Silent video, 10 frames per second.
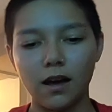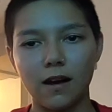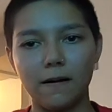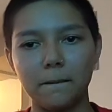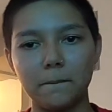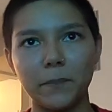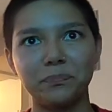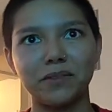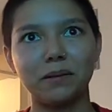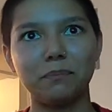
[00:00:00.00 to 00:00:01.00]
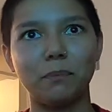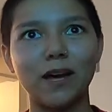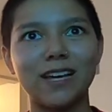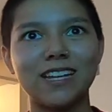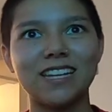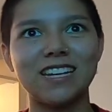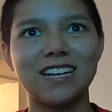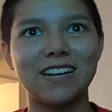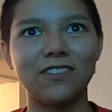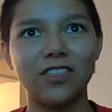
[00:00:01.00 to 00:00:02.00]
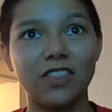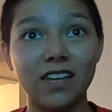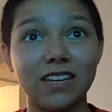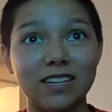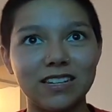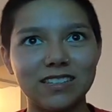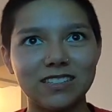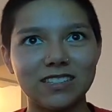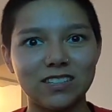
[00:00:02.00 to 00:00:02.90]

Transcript: But even then,